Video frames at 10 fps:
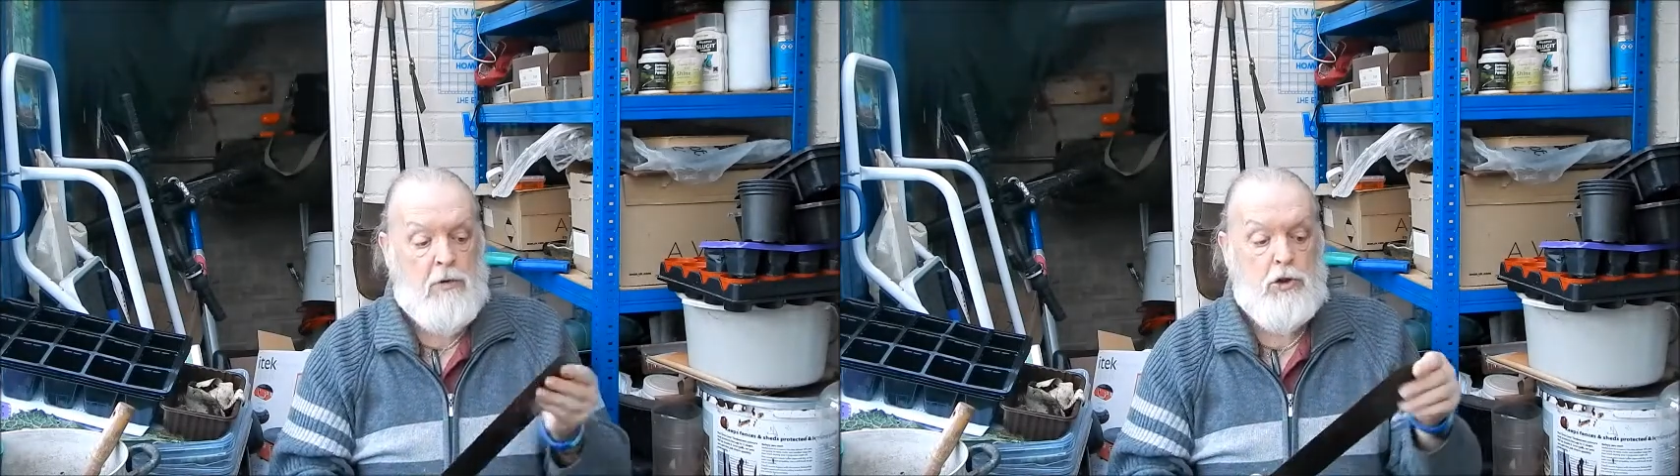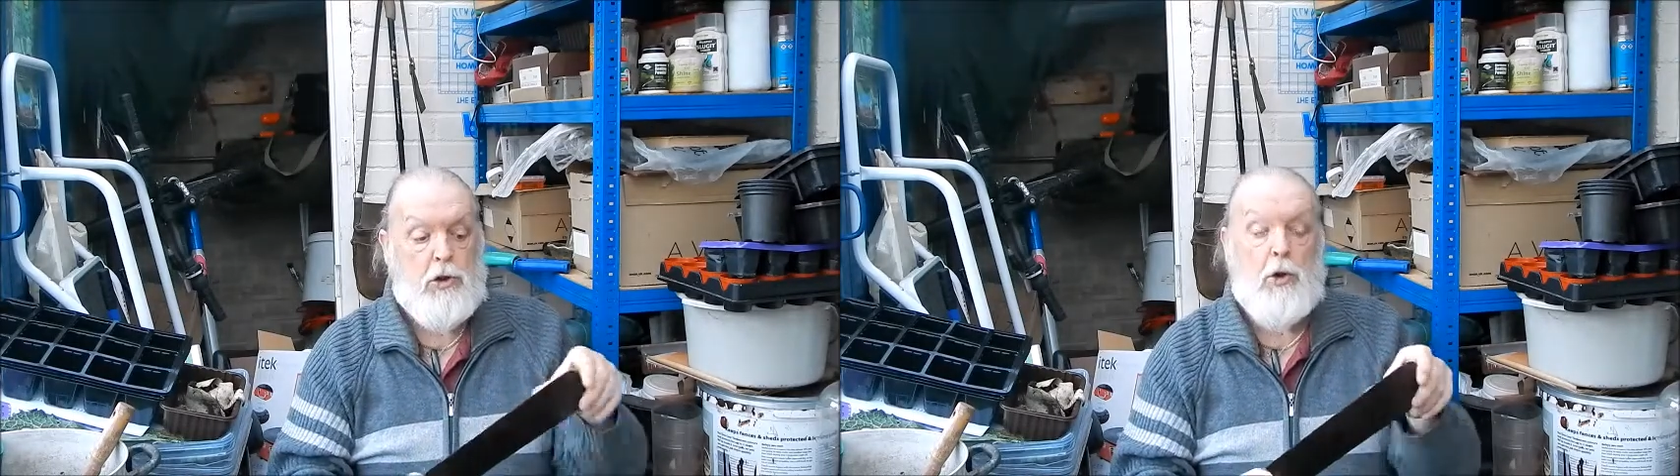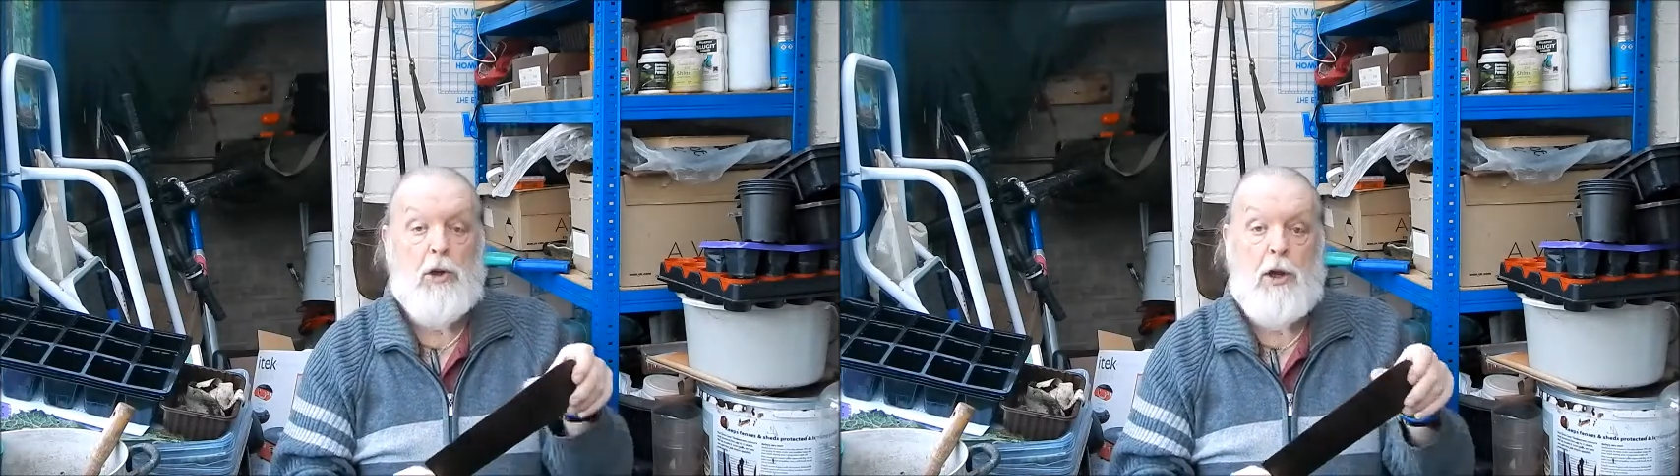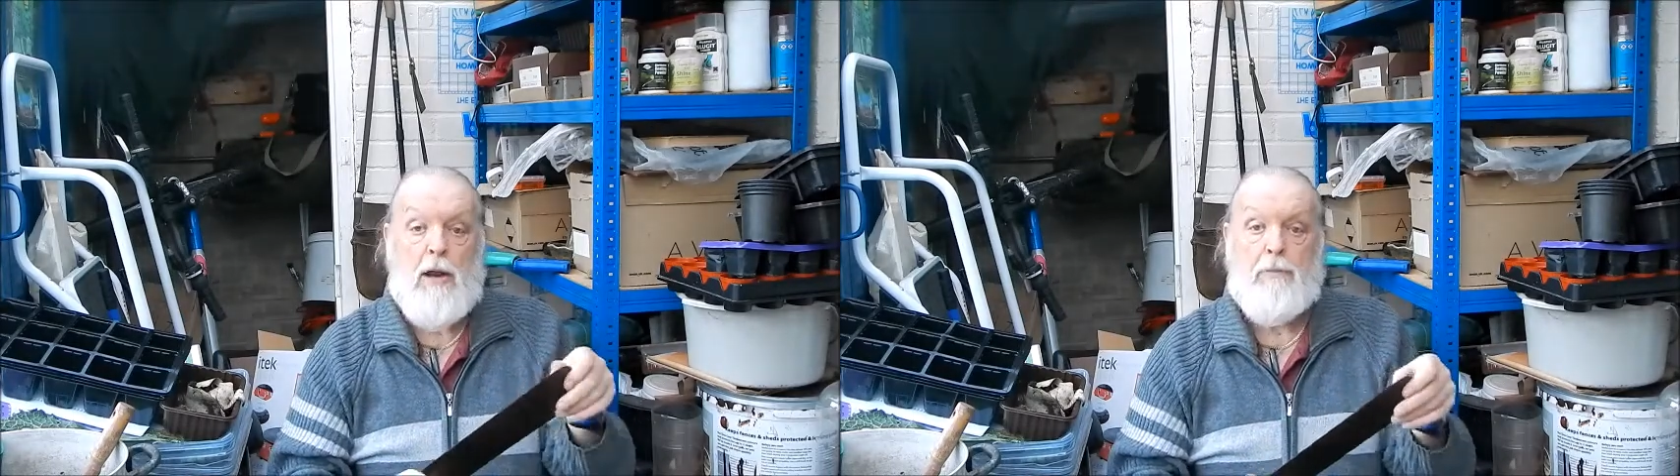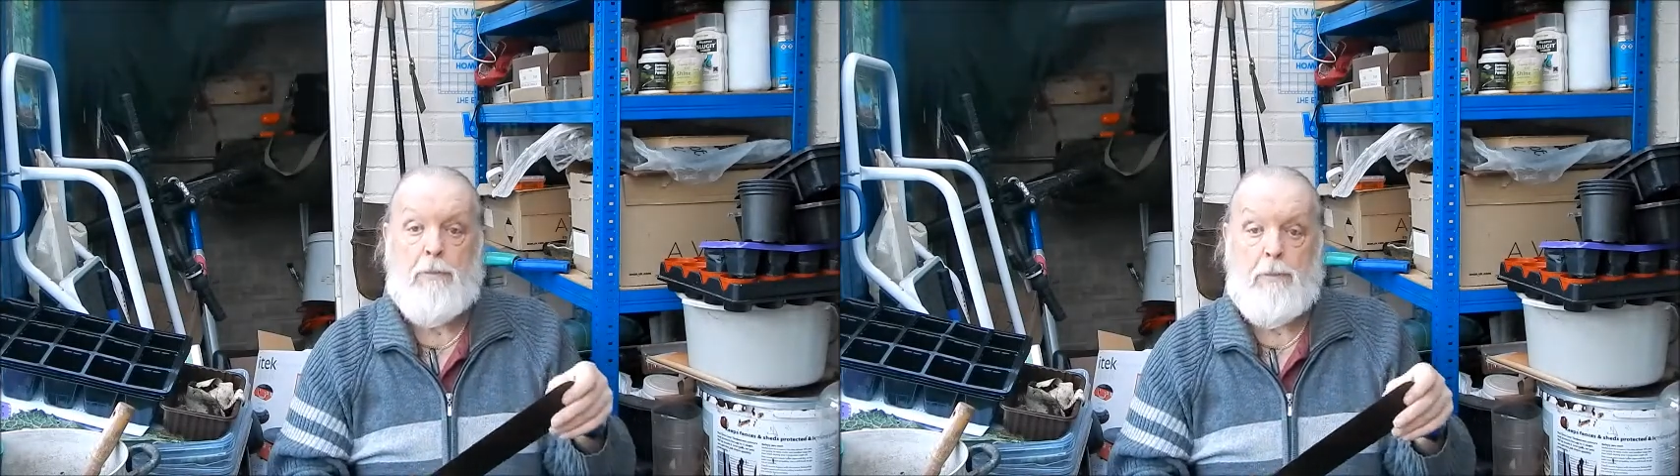jointing
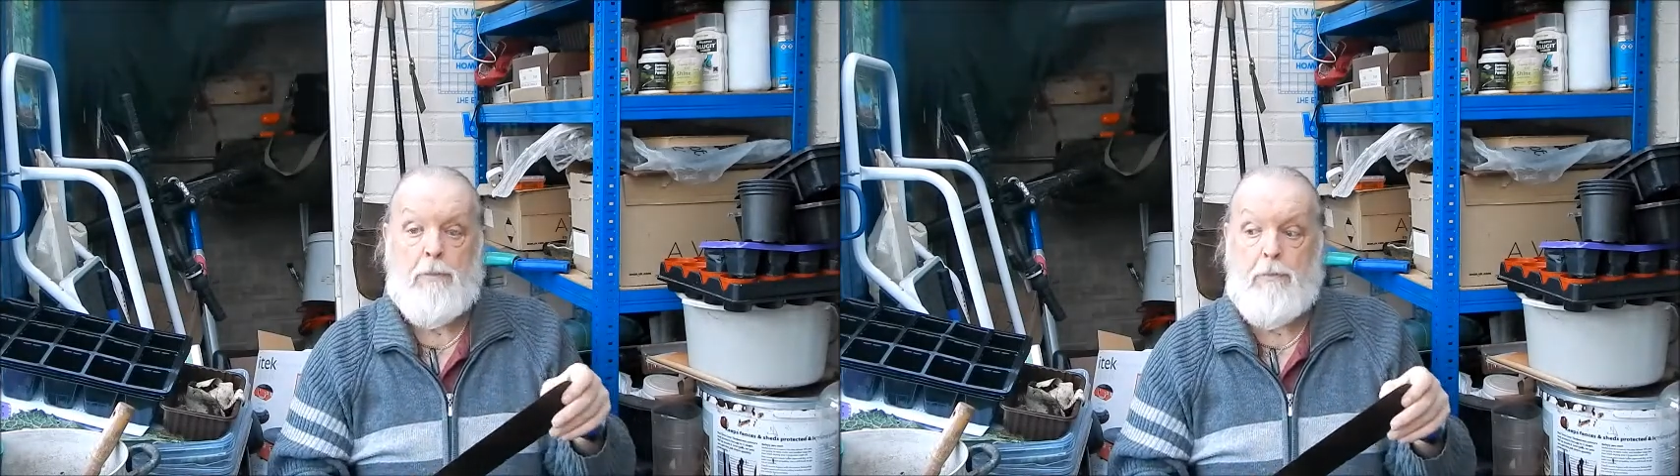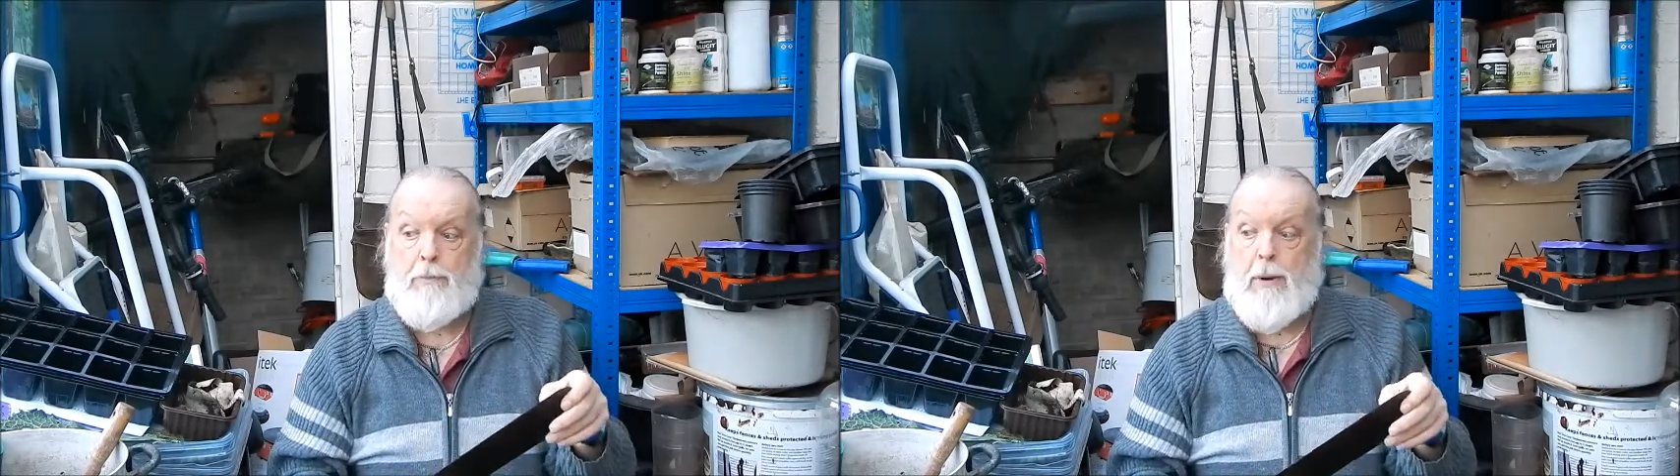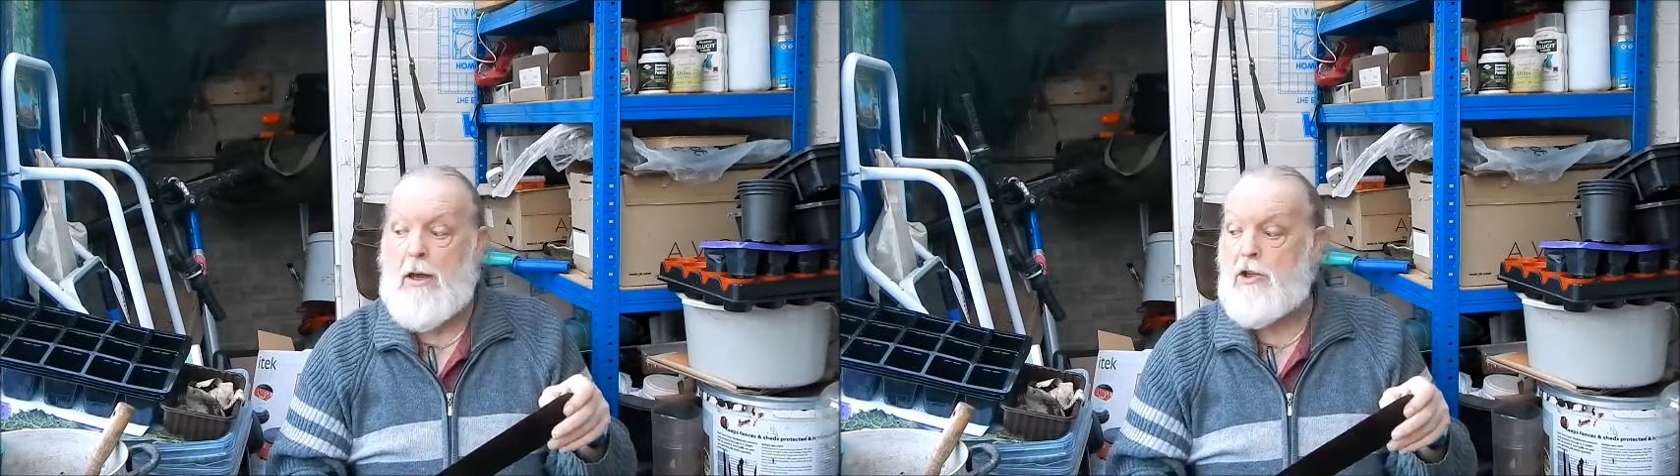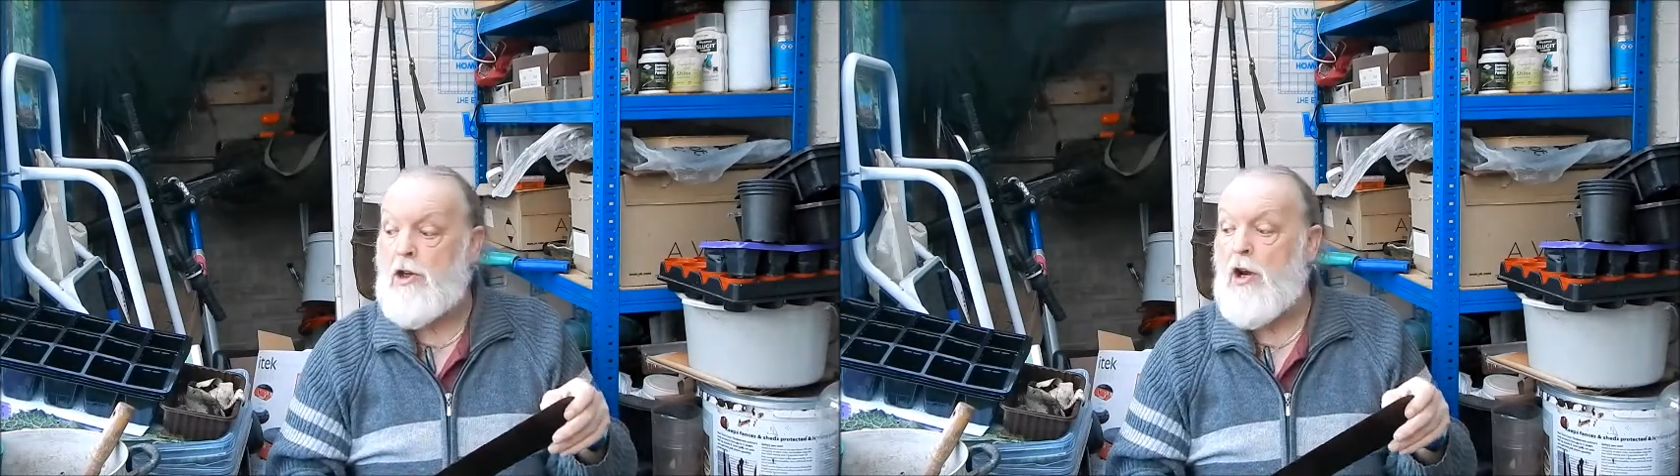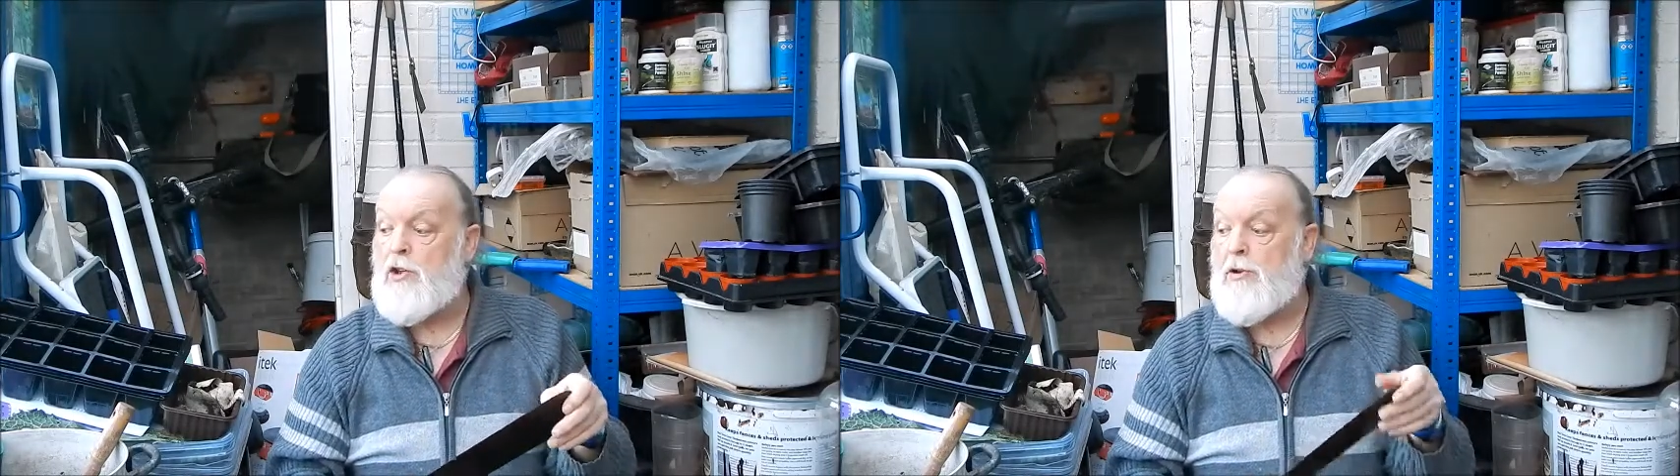up big
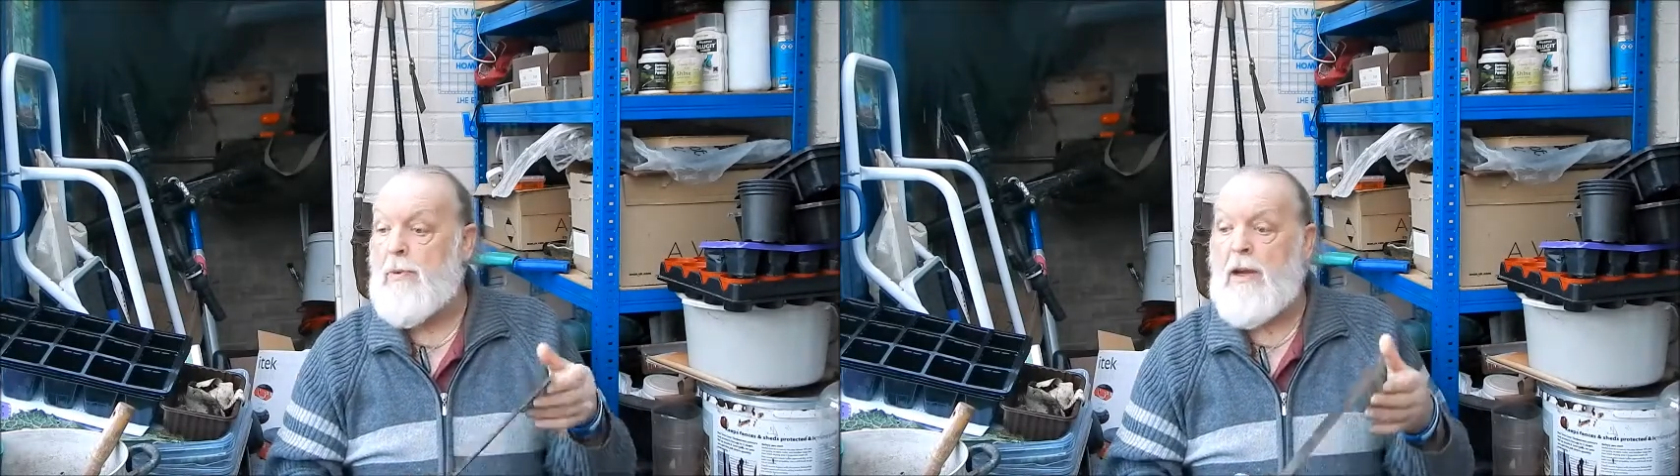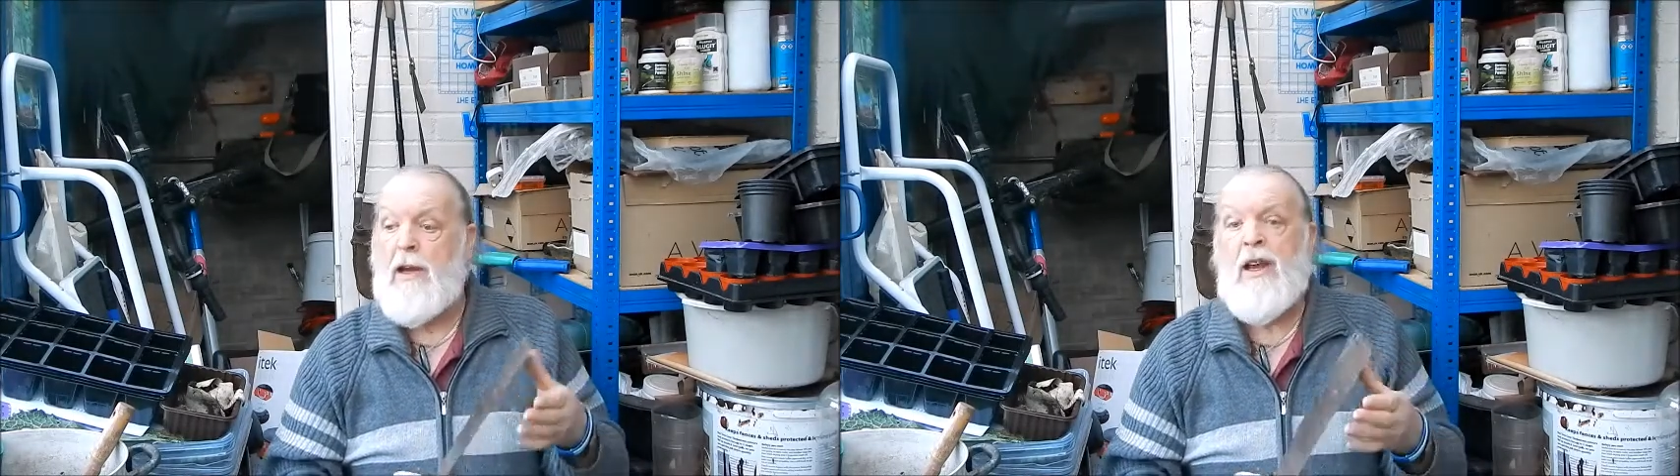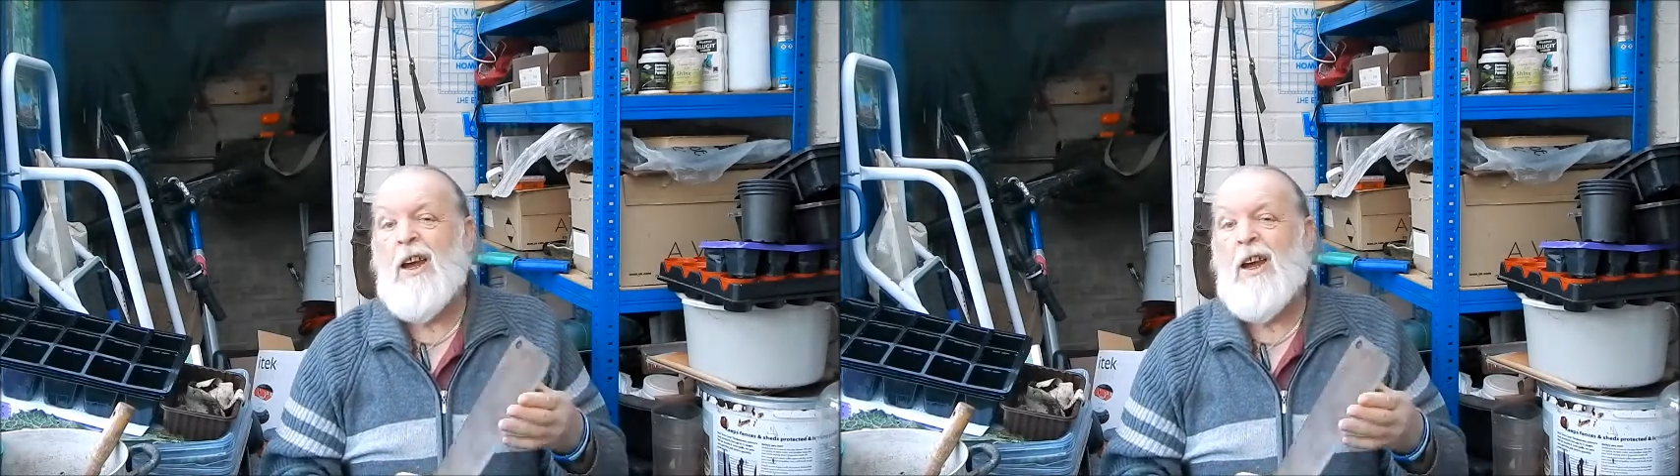chunks of meat.